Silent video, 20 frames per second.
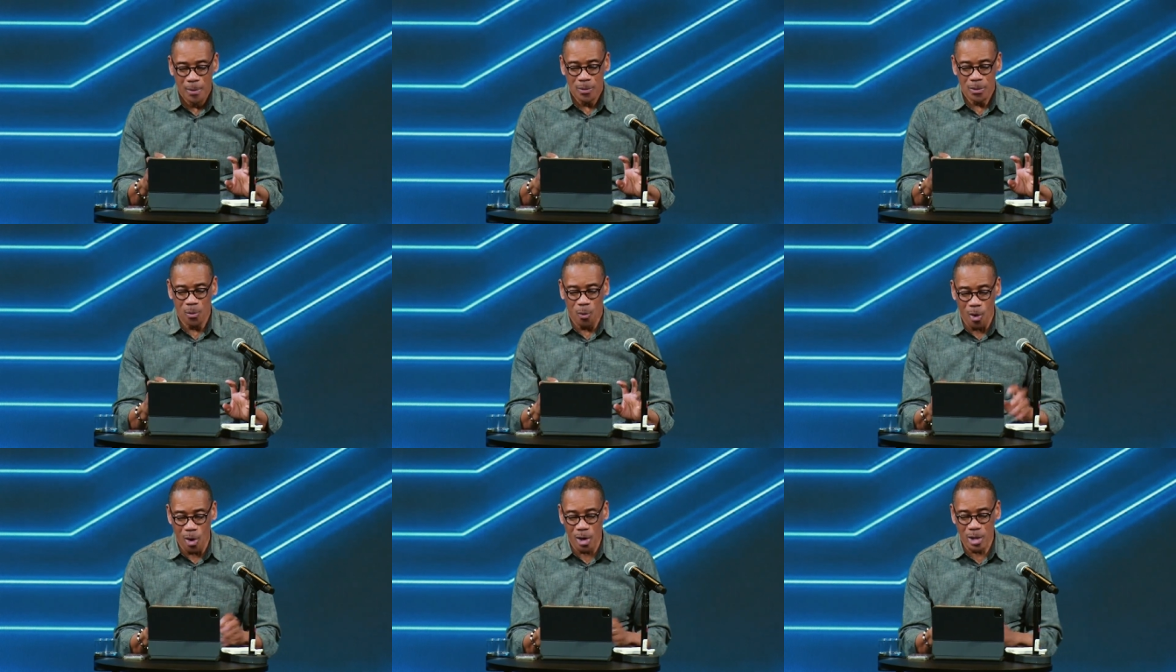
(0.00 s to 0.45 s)

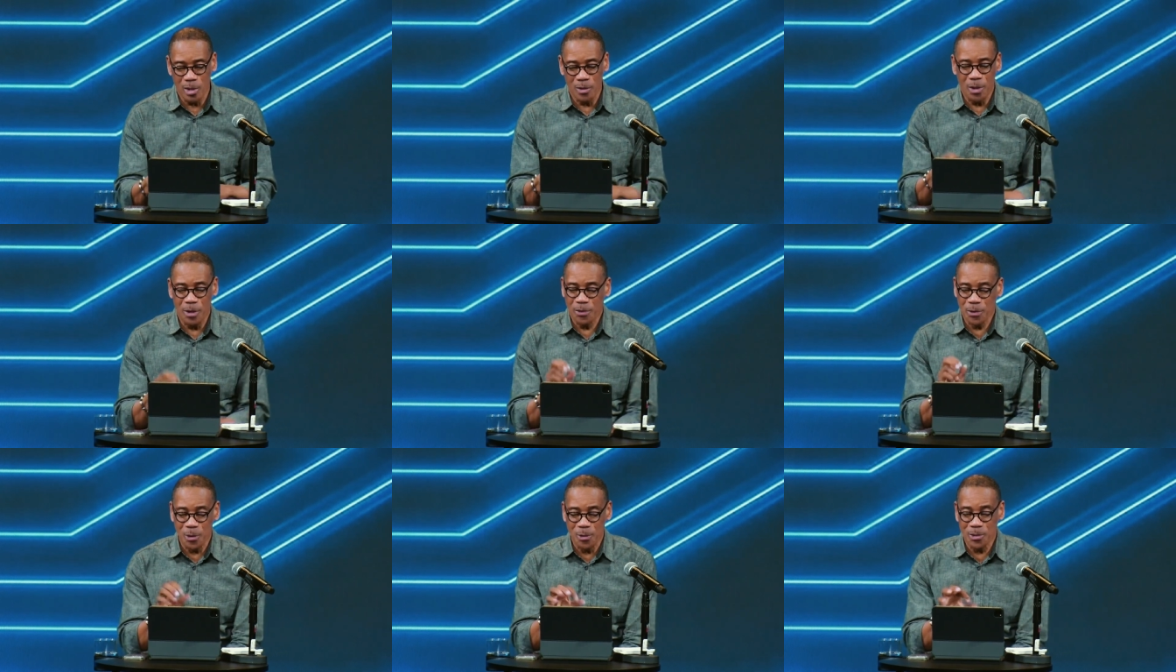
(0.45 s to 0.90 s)
the water,
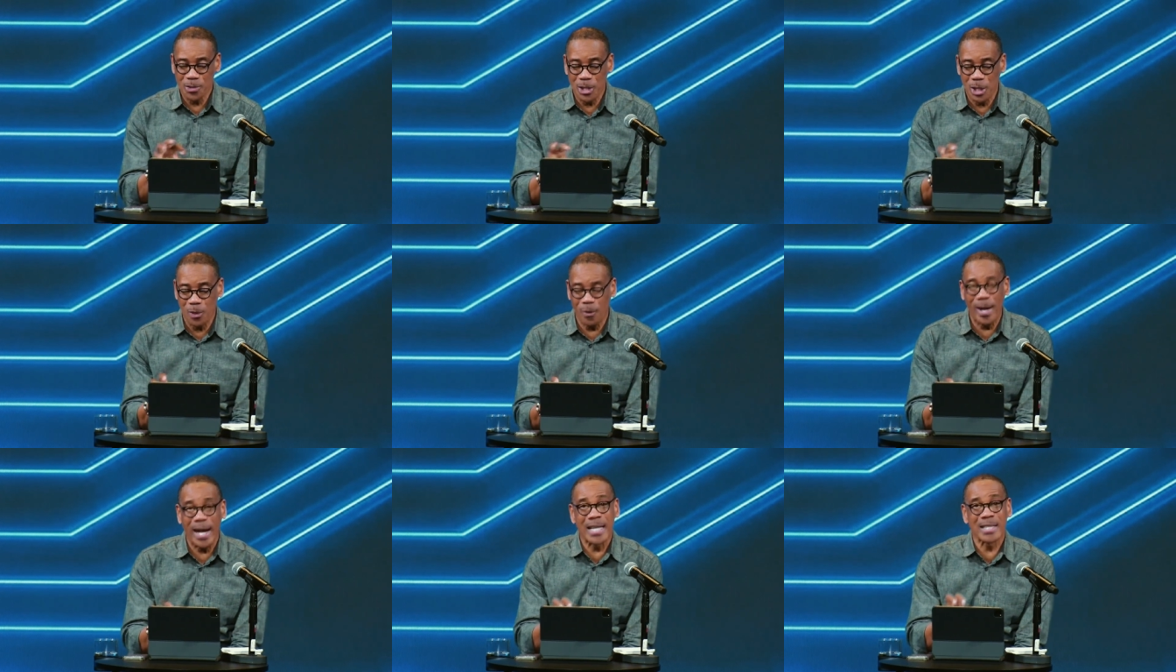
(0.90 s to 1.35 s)
the thirsty
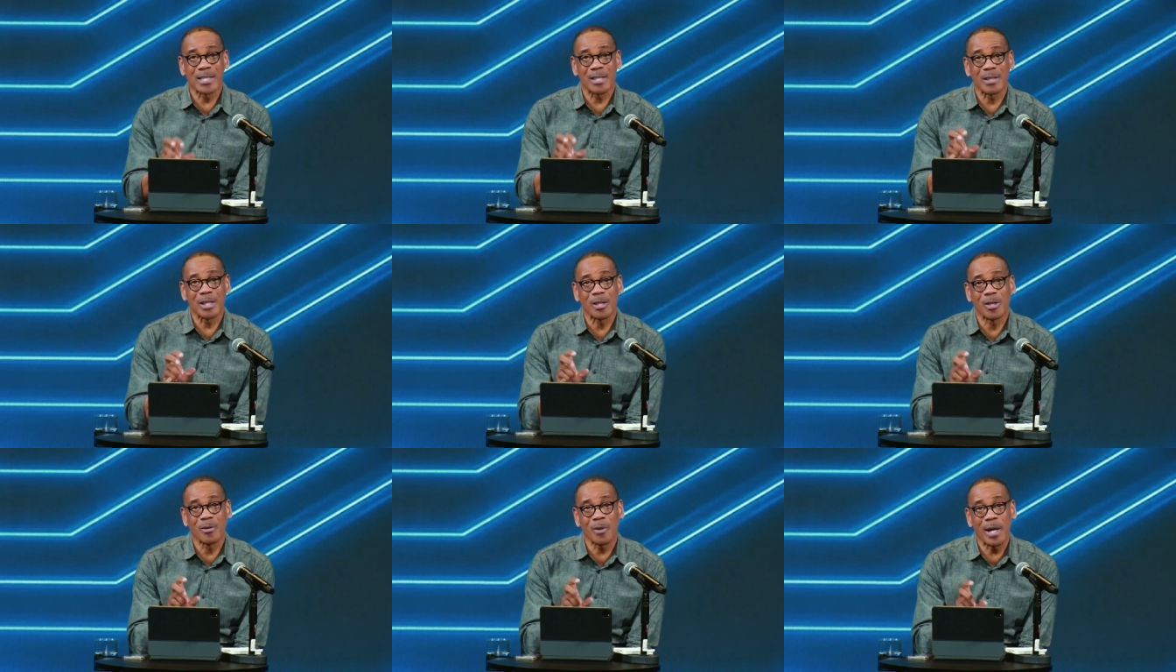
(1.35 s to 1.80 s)
grains of
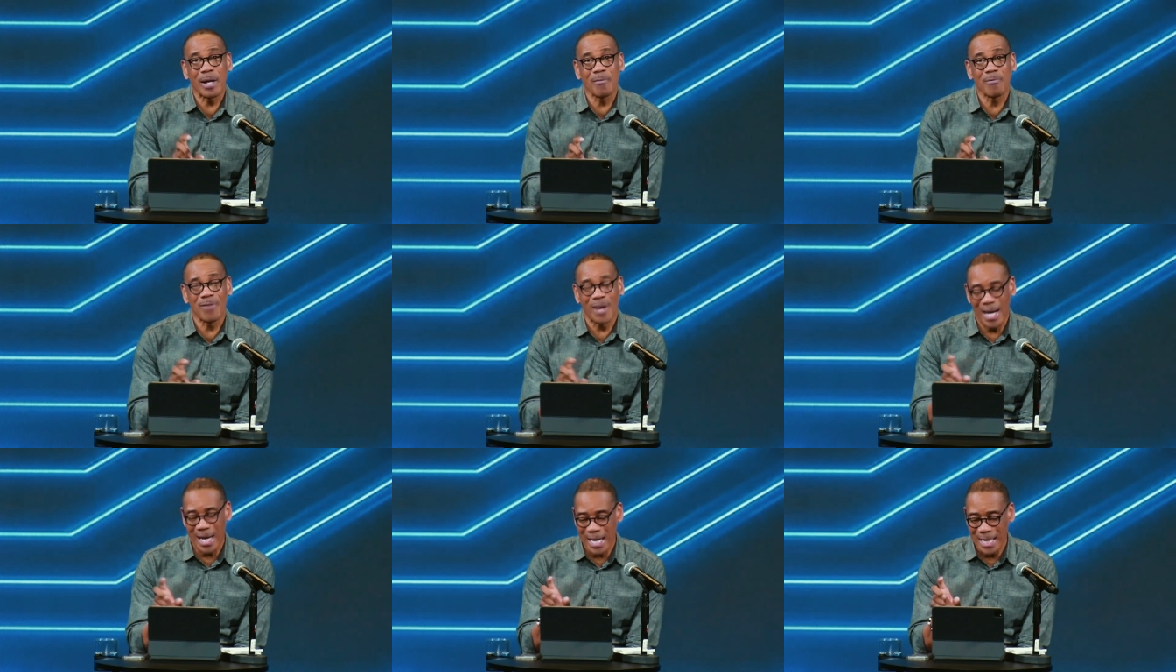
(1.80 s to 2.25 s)
the
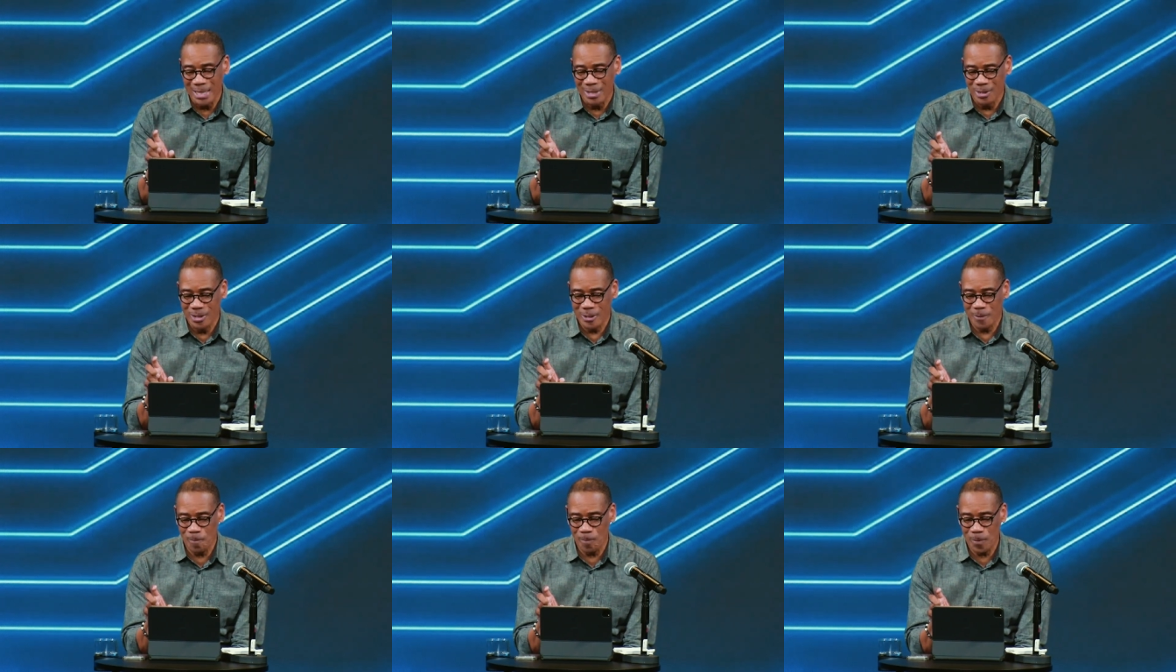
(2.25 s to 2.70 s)

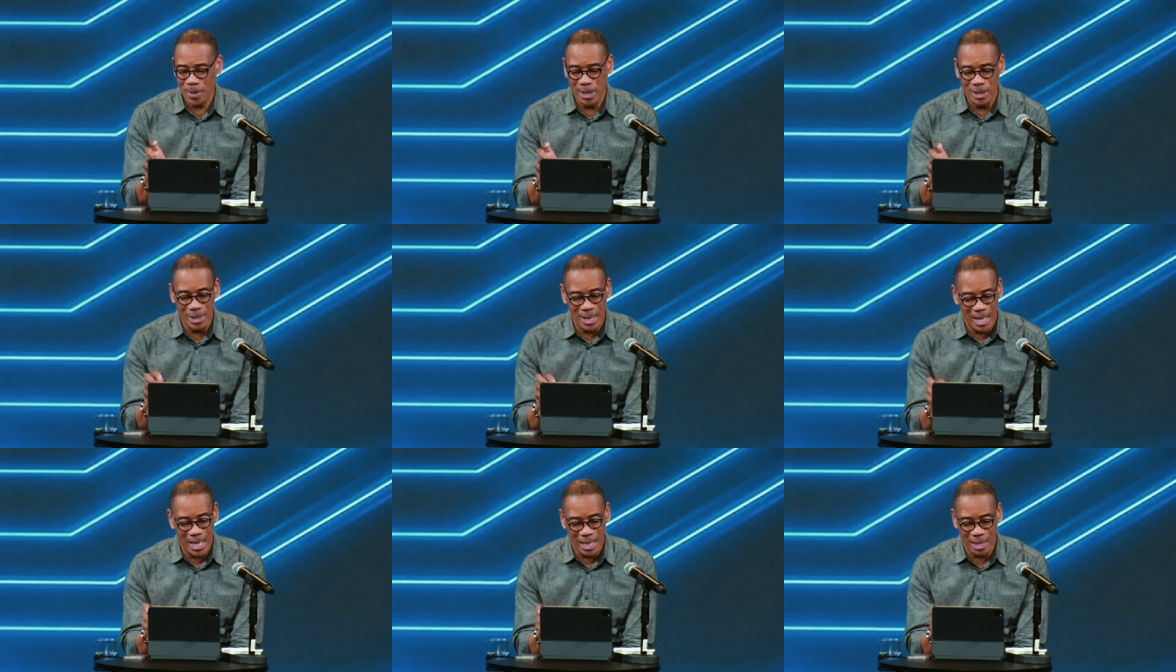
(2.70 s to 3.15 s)
grapevines
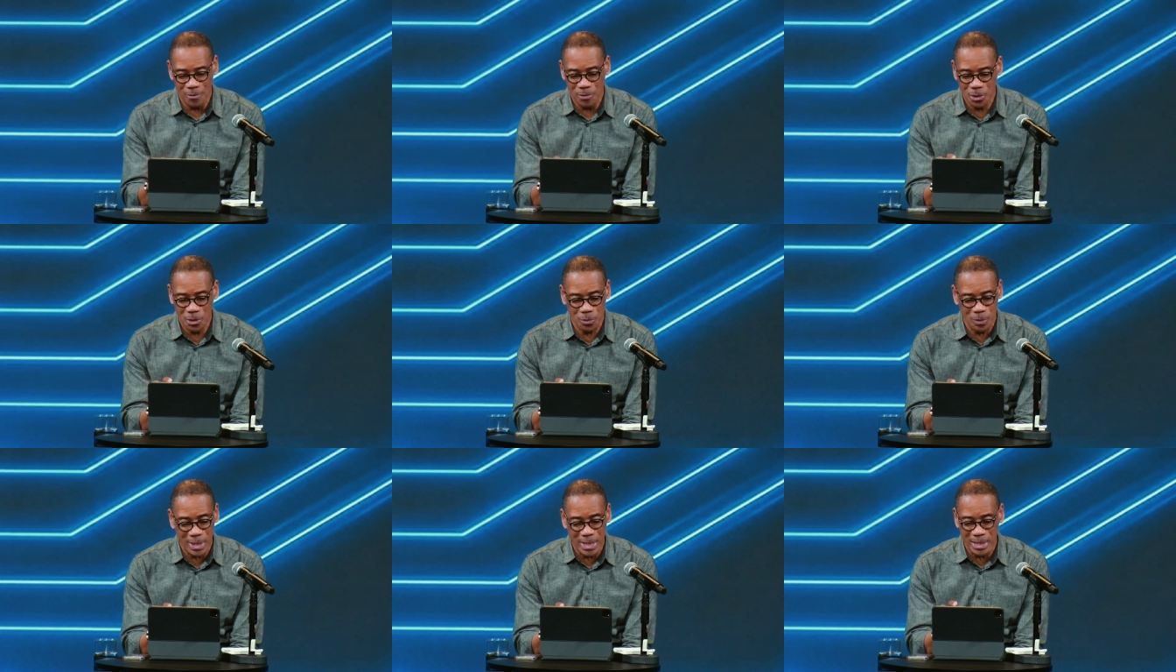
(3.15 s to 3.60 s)
and the olive
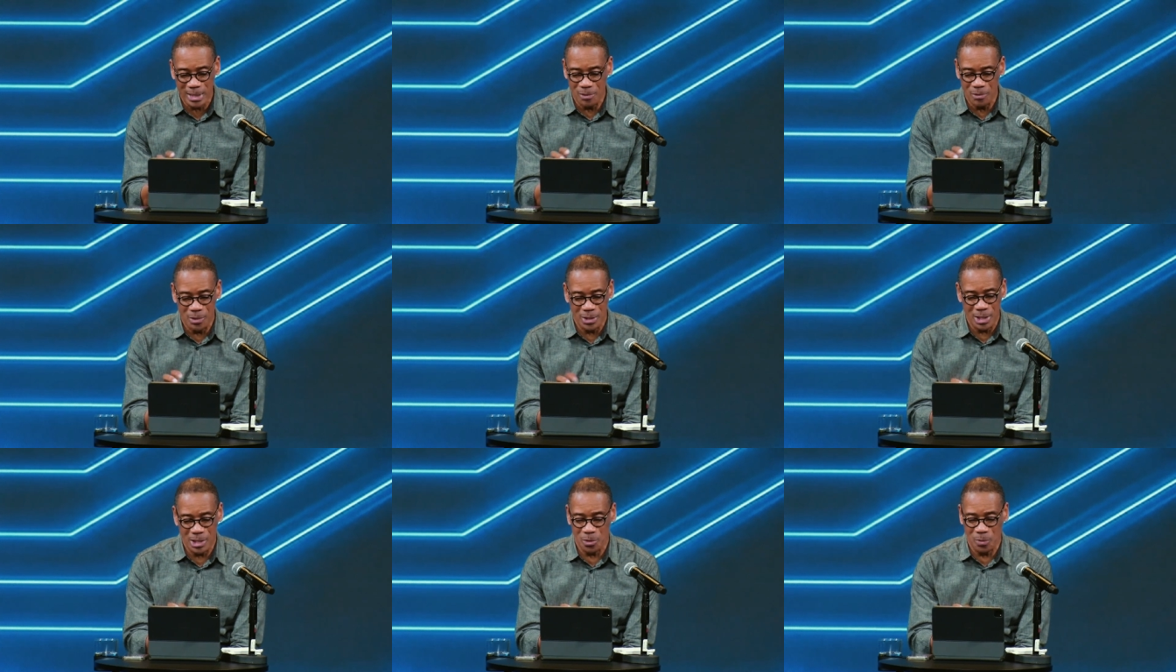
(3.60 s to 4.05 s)
trees
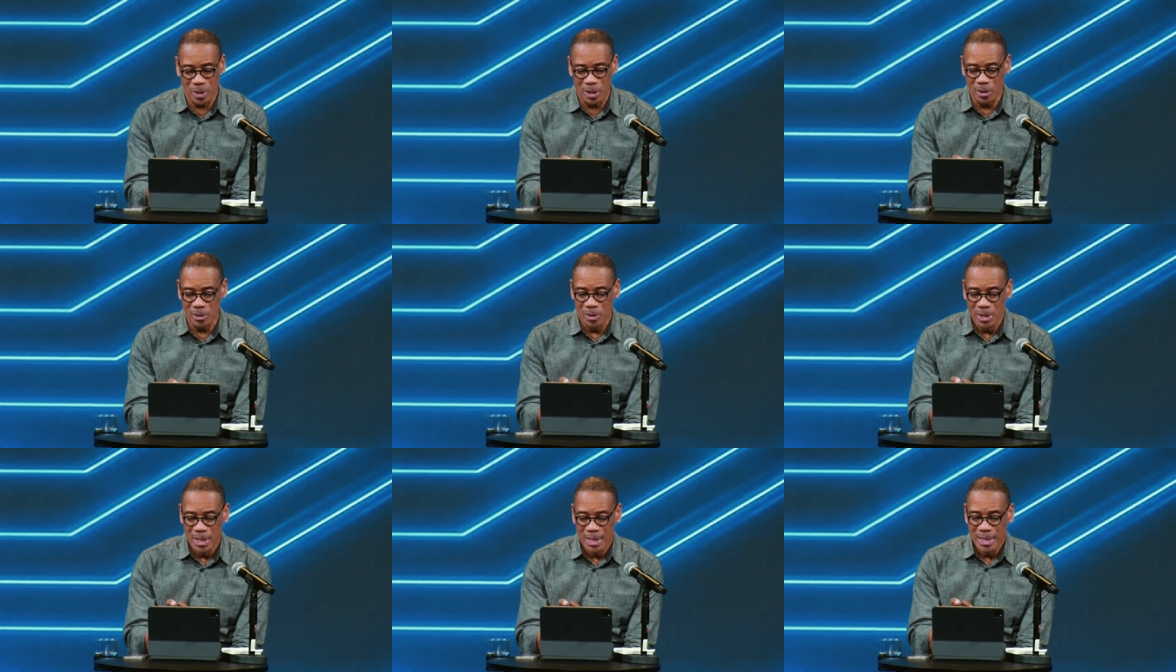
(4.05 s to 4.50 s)
of
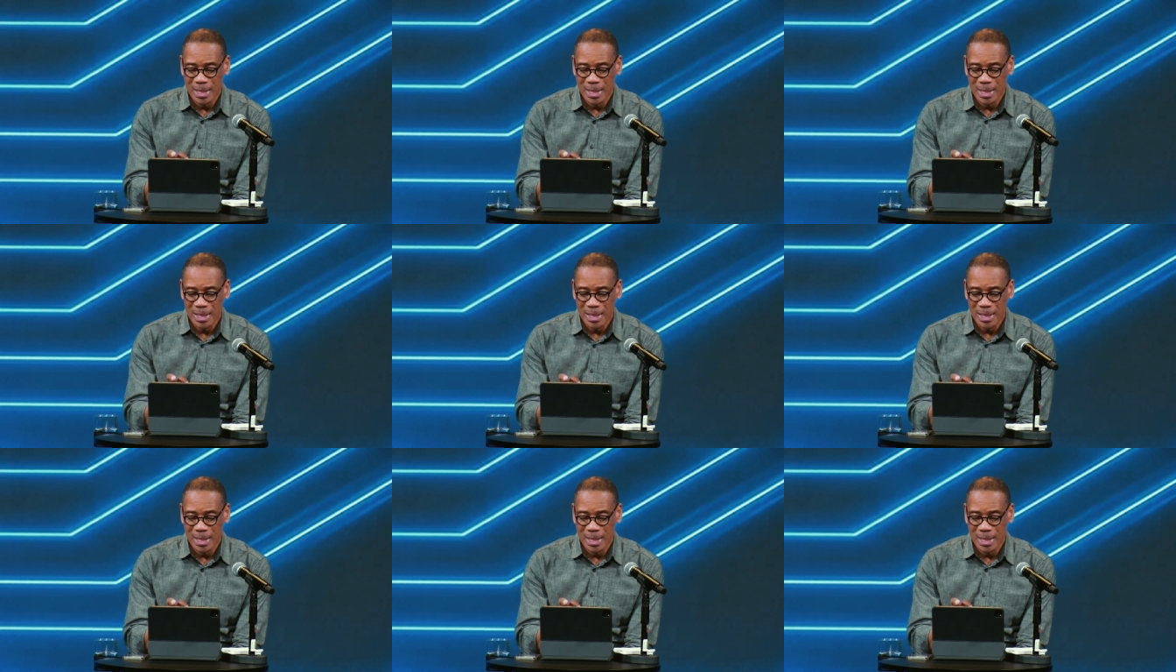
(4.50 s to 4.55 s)
Jezreel.